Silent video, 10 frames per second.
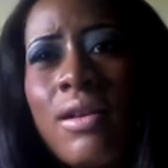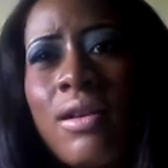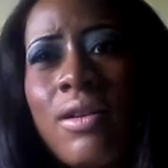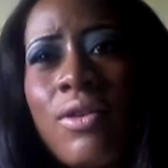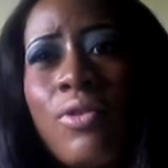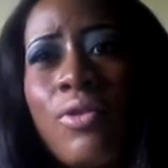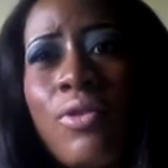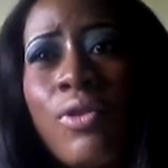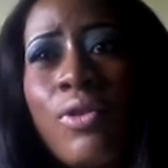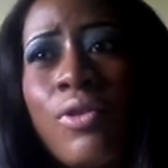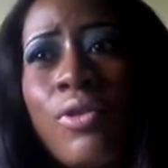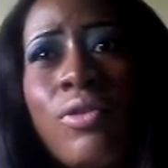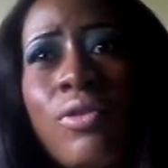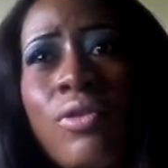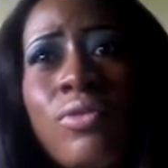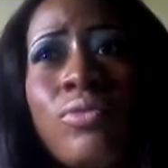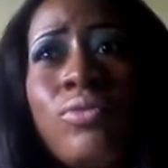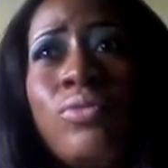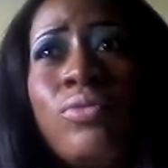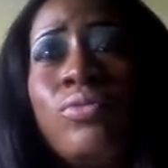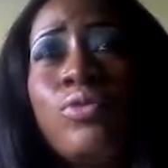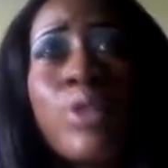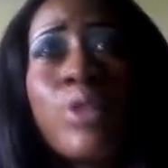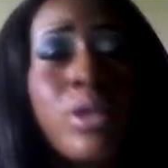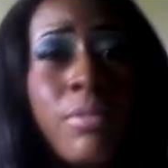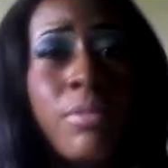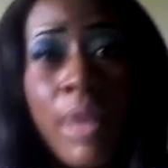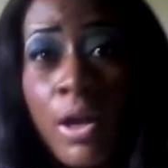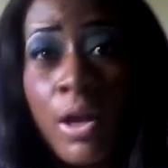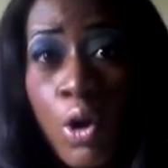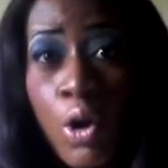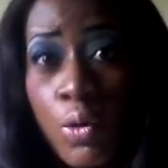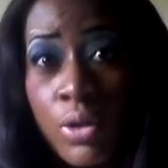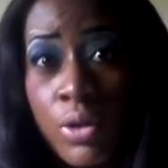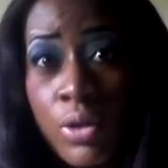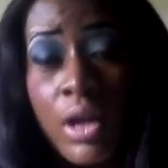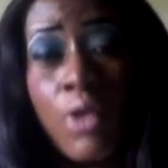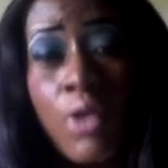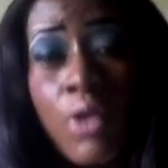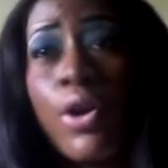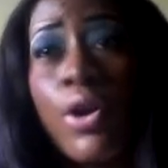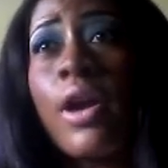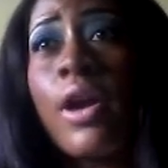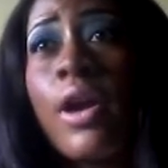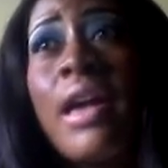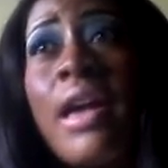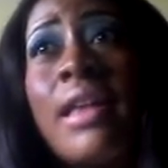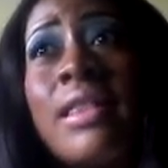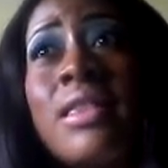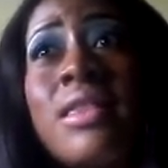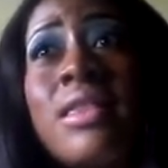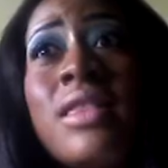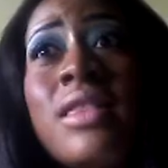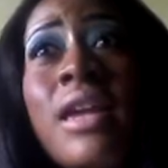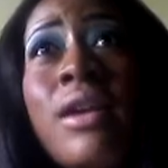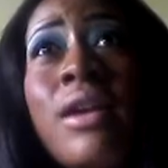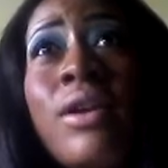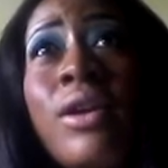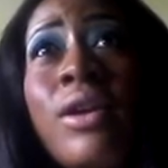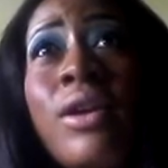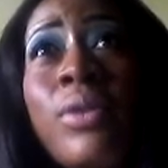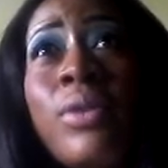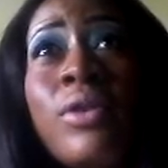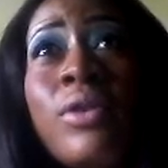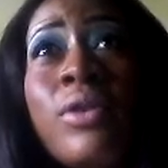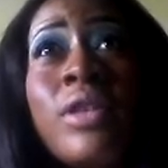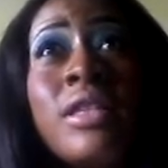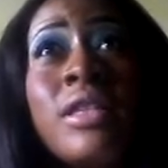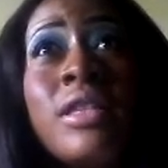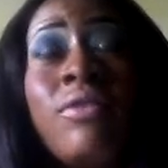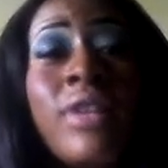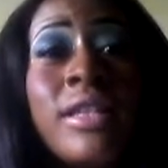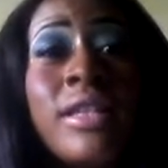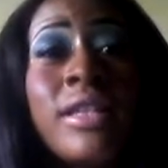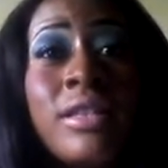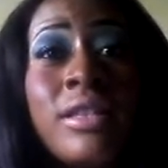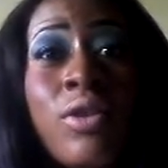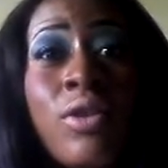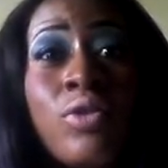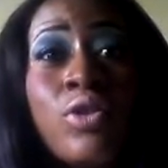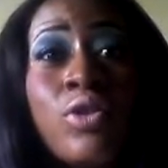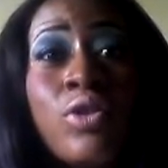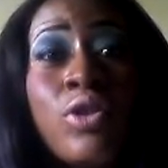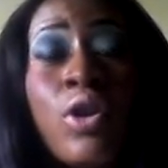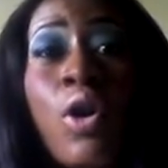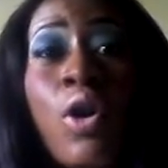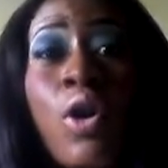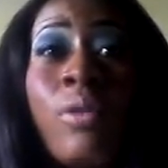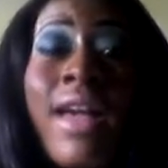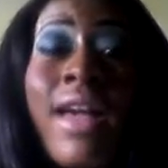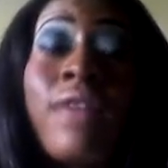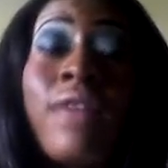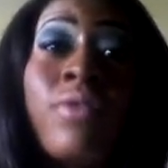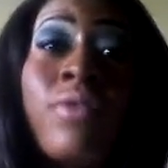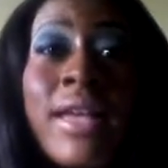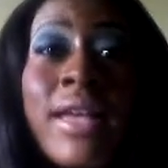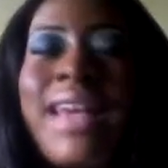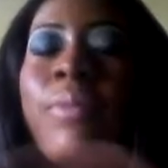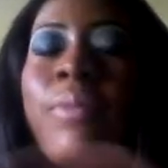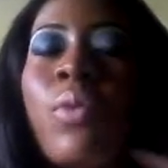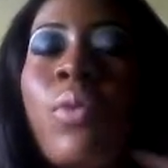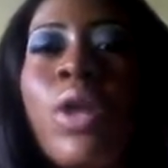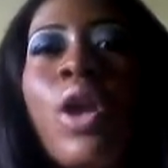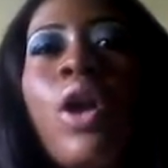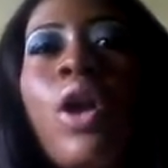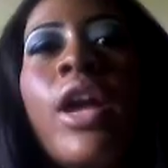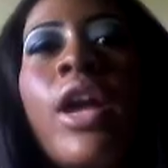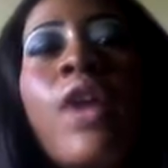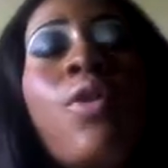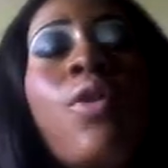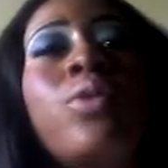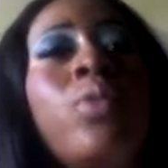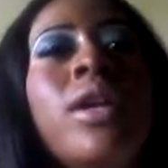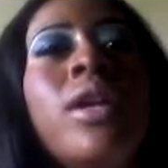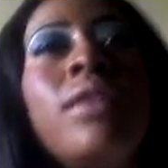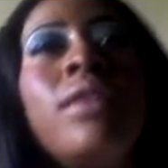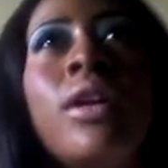a girl who dressed in men clothing or they appear themselves as uh, kind of a man type but with long hair or with a weave,